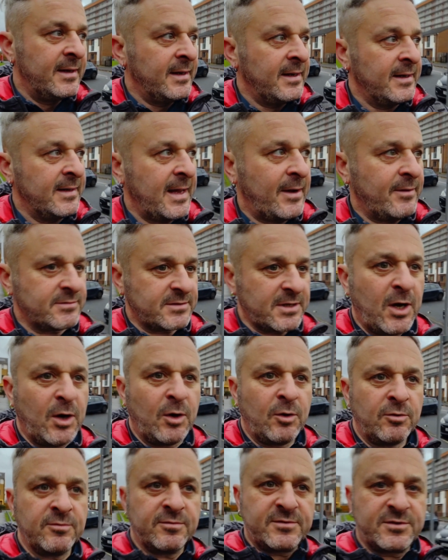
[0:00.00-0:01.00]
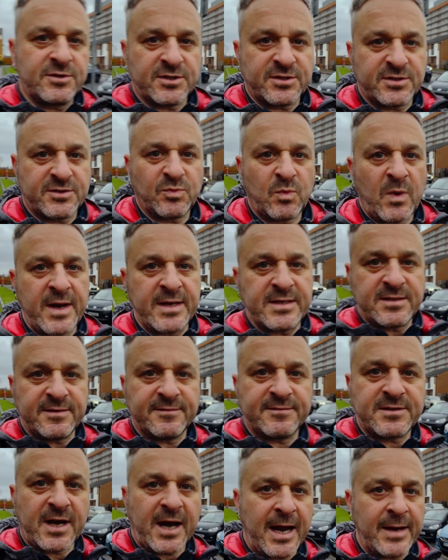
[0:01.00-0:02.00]
That was a whole just waste of
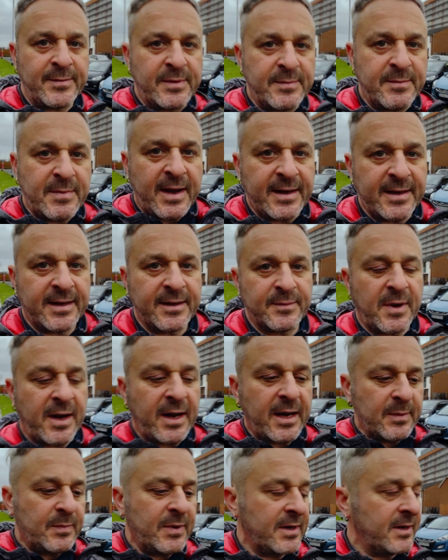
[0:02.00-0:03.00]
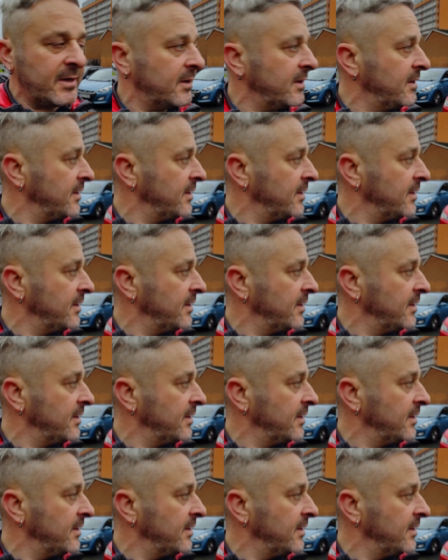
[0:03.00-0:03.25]
time and money, in my opinion.